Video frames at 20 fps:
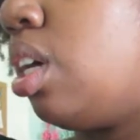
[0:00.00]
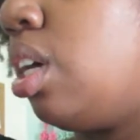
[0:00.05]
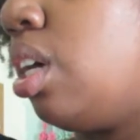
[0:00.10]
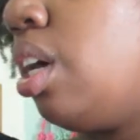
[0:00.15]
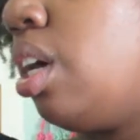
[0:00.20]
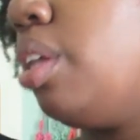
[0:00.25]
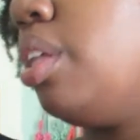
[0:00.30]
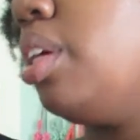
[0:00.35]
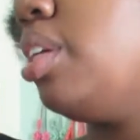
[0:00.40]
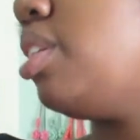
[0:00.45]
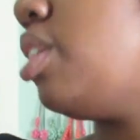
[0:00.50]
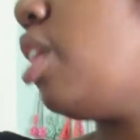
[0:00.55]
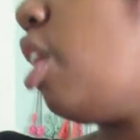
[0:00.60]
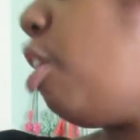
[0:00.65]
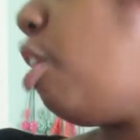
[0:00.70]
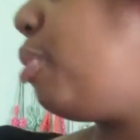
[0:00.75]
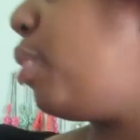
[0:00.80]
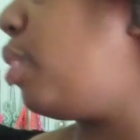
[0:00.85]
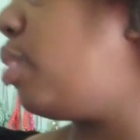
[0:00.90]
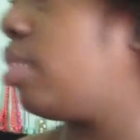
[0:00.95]
Oh, that's
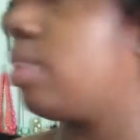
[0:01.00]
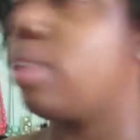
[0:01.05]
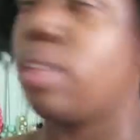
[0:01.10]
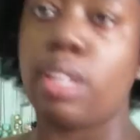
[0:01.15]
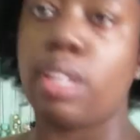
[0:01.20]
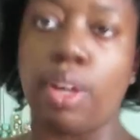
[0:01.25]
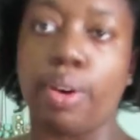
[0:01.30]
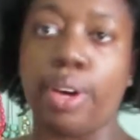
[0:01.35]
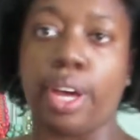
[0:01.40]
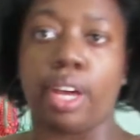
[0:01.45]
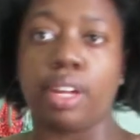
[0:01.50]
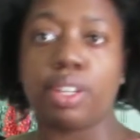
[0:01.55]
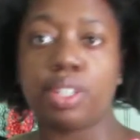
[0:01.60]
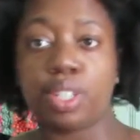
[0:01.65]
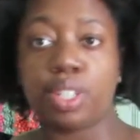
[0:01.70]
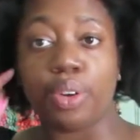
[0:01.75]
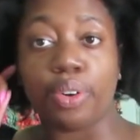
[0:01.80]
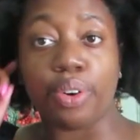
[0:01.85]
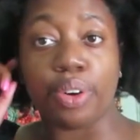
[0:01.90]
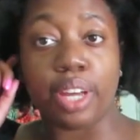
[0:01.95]
terrible. Okay,
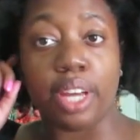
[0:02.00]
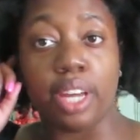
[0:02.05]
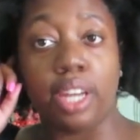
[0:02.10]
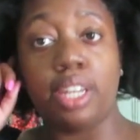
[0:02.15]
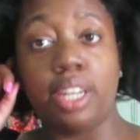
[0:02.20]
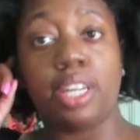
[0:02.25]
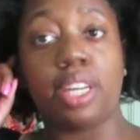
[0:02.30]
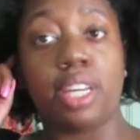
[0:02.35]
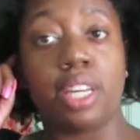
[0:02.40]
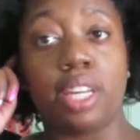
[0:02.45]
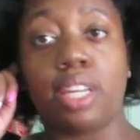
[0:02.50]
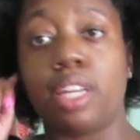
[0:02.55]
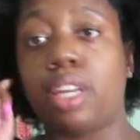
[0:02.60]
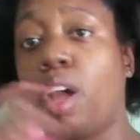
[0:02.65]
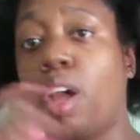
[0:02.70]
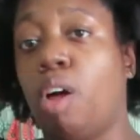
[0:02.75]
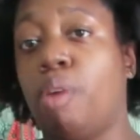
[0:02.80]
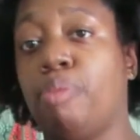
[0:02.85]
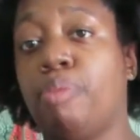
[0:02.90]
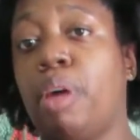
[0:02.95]
so again,
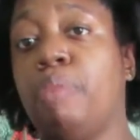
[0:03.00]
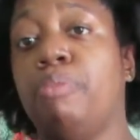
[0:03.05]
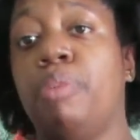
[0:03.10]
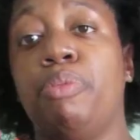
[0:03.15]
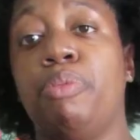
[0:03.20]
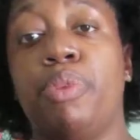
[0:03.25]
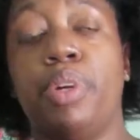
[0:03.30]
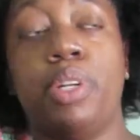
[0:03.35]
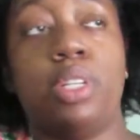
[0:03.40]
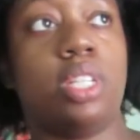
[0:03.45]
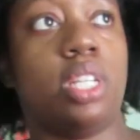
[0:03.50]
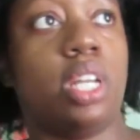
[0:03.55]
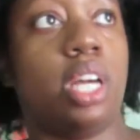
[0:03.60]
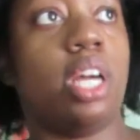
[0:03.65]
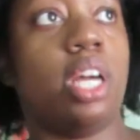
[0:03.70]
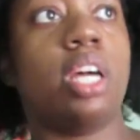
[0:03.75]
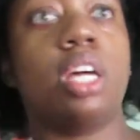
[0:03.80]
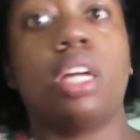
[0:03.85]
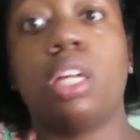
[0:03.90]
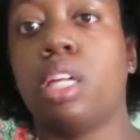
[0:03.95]
y'all, my memory today,
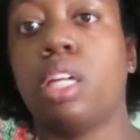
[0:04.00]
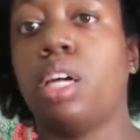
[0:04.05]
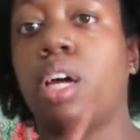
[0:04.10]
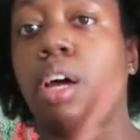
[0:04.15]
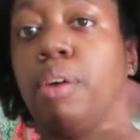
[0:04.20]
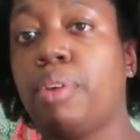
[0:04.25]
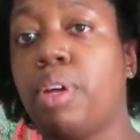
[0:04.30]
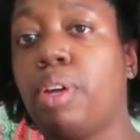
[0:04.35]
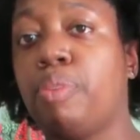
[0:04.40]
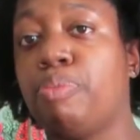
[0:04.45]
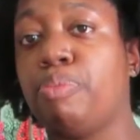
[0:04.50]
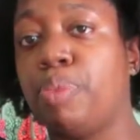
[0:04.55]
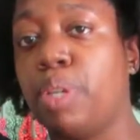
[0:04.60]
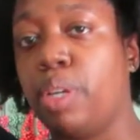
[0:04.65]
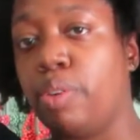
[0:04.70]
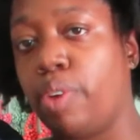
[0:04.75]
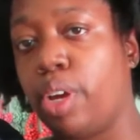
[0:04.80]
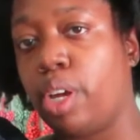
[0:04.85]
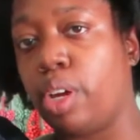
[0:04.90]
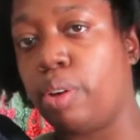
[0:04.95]
I'm gonna put it
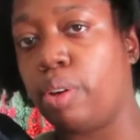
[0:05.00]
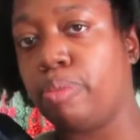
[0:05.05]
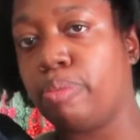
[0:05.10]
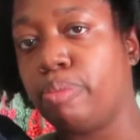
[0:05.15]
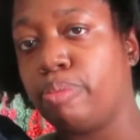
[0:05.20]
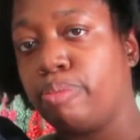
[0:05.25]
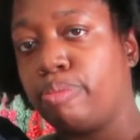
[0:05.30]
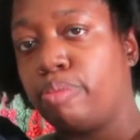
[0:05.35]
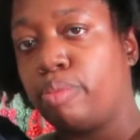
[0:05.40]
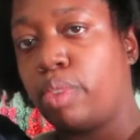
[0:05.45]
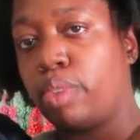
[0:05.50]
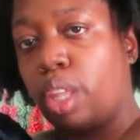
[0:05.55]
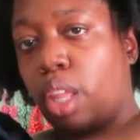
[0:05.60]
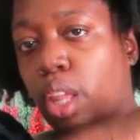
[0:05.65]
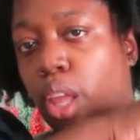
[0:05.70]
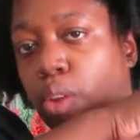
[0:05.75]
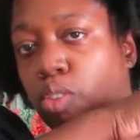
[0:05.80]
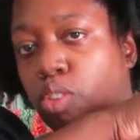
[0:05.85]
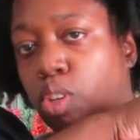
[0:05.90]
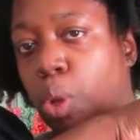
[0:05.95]
right here,
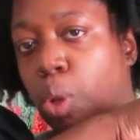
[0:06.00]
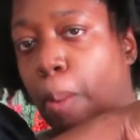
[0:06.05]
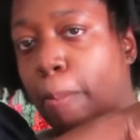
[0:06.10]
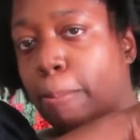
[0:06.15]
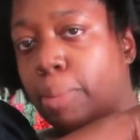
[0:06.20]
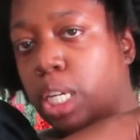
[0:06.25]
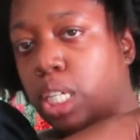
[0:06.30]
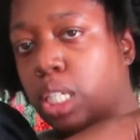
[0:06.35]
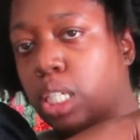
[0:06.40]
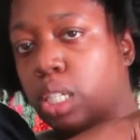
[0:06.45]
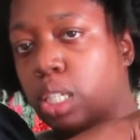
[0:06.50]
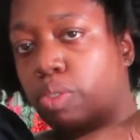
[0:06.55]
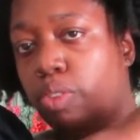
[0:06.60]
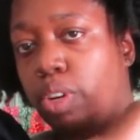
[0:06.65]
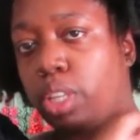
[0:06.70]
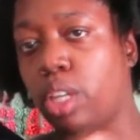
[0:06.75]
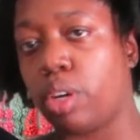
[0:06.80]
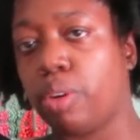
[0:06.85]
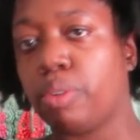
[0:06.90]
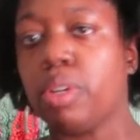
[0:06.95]
like just right
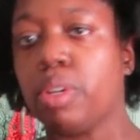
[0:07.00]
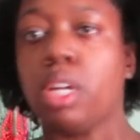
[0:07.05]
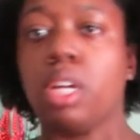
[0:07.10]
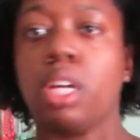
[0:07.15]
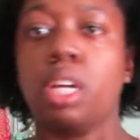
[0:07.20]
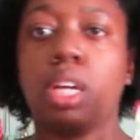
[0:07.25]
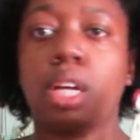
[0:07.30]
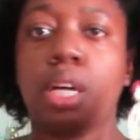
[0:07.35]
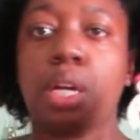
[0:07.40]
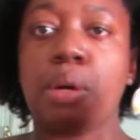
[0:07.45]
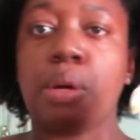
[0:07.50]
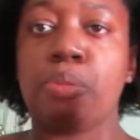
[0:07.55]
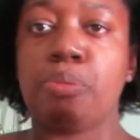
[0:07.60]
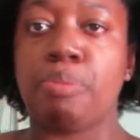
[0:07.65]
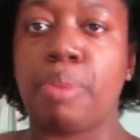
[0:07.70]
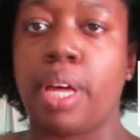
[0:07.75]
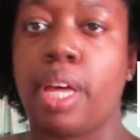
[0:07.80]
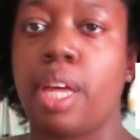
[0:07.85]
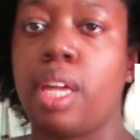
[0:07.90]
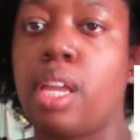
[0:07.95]
there.
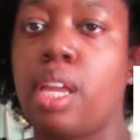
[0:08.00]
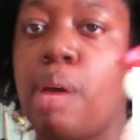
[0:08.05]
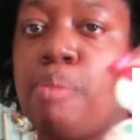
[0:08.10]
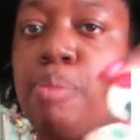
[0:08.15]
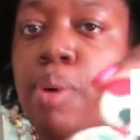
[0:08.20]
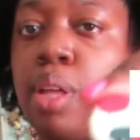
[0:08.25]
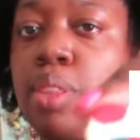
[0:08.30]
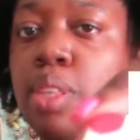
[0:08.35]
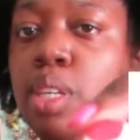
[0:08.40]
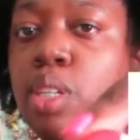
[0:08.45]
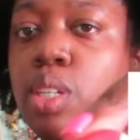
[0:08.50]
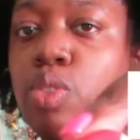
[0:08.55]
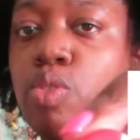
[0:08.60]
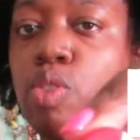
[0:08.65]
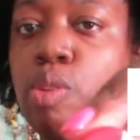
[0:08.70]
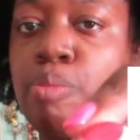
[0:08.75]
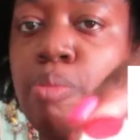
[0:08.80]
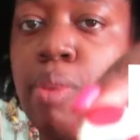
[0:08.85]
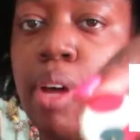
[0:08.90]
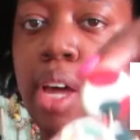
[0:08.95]
But I bought these
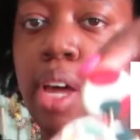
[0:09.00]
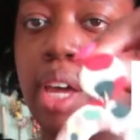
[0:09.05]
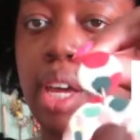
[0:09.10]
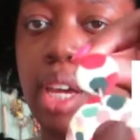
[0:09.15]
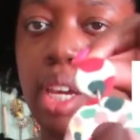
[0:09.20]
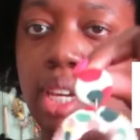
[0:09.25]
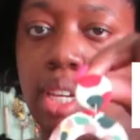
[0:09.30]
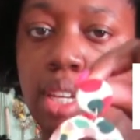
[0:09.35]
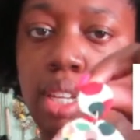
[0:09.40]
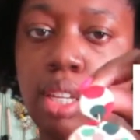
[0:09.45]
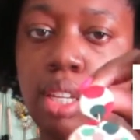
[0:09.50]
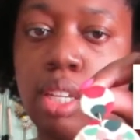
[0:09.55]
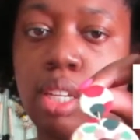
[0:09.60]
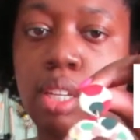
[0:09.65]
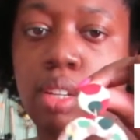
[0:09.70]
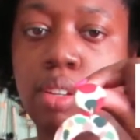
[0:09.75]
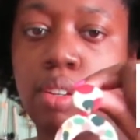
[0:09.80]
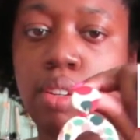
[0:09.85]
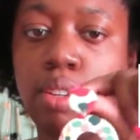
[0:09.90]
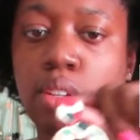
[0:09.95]
from my
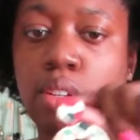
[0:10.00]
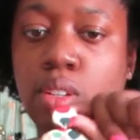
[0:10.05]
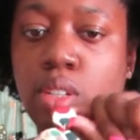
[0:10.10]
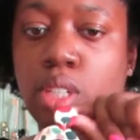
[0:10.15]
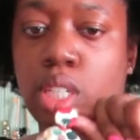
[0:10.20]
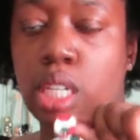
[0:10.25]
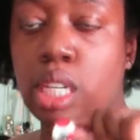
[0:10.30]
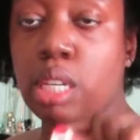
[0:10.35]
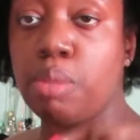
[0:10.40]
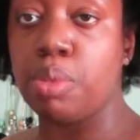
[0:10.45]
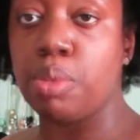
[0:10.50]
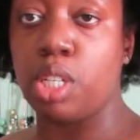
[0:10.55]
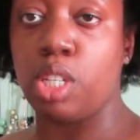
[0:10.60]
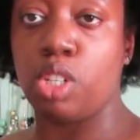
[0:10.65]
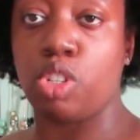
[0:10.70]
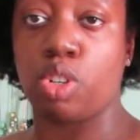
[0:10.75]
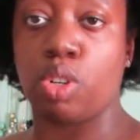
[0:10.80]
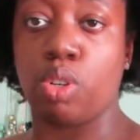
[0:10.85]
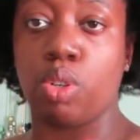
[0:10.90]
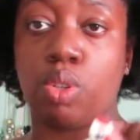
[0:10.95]
teen
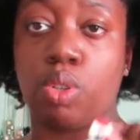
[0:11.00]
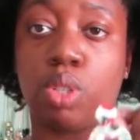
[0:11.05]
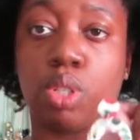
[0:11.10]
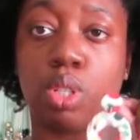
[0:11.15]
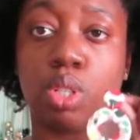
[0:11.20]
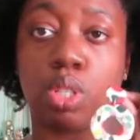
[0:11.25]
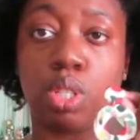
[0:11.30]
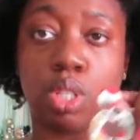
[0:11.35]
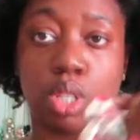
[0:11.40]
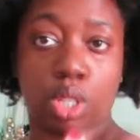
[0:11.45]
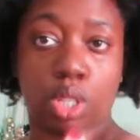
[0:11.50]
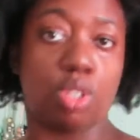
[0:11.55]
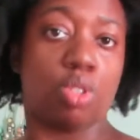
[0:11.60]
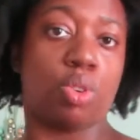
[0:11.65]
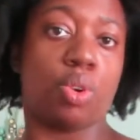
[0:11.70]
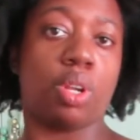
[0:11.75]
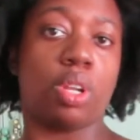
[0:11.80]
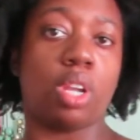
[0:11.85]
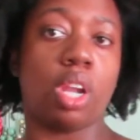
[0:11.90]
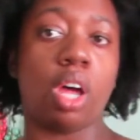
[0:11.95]
teacher's
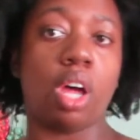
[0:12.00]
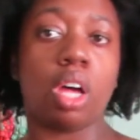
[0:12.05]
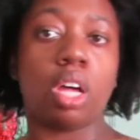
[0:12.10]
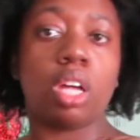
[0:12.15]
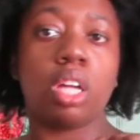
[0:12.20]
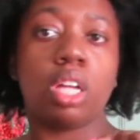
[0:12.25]
sister-in-law.